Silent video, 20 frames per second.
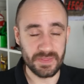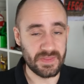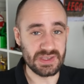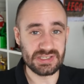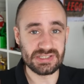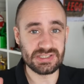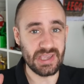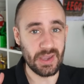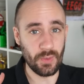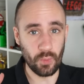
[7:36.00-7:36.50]

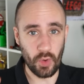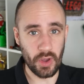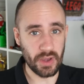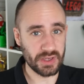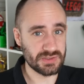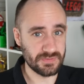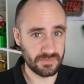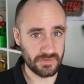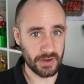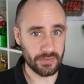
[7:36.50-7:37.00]
this set
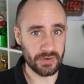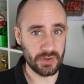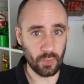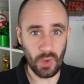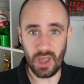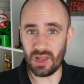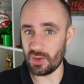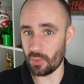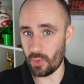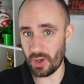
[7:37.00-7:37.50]
works very
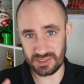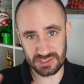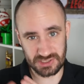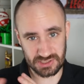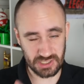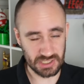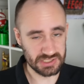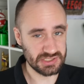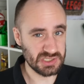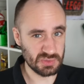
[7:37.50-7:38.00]
well. It works
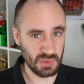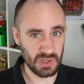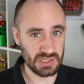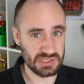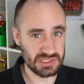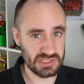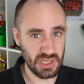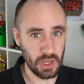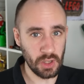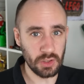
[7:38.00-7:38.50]
just as well
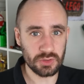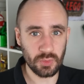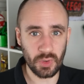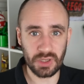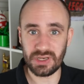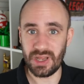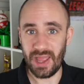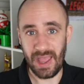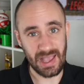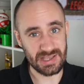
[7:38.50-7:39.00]
as the old
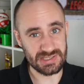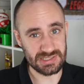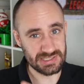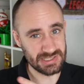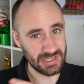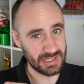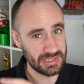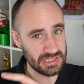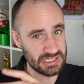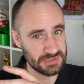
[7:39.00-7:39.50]
one, has a
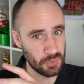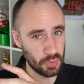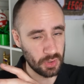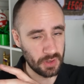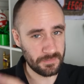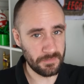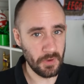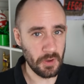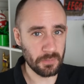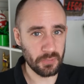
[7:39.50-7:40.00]
slightly
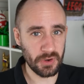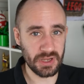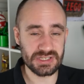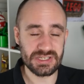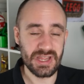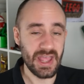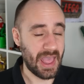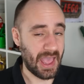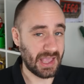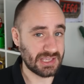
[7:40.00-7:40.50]
smaller
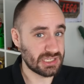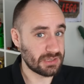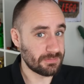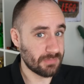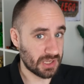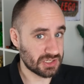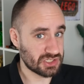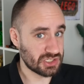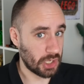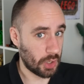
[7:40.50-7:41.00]
footprint, has a
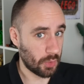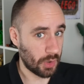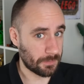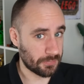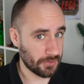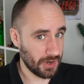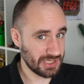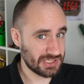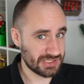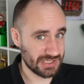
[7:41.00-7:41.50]
much lower
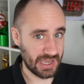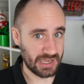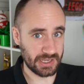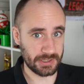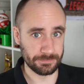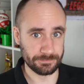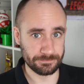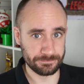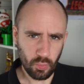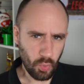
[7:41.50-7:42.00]
price
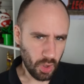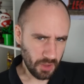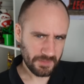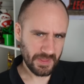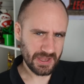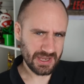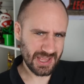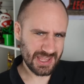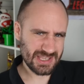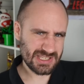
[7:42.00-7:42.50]
tag. What
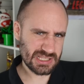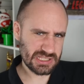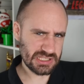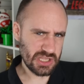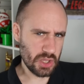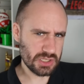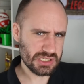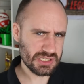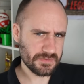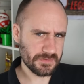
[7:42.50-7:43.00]
then is
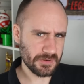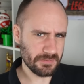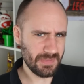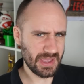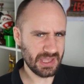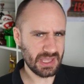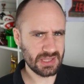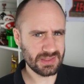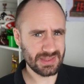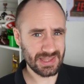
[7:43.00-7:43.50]
lost from
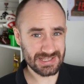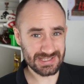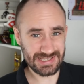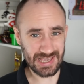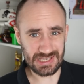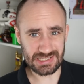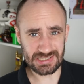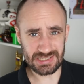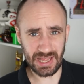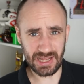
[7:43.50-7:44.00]
making this
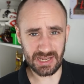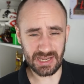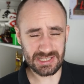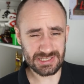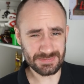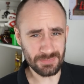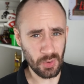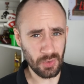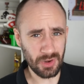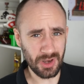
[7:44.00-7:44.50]
set slightly
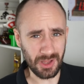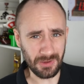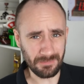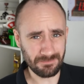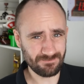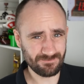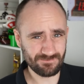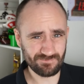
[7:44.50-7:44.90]
smaller?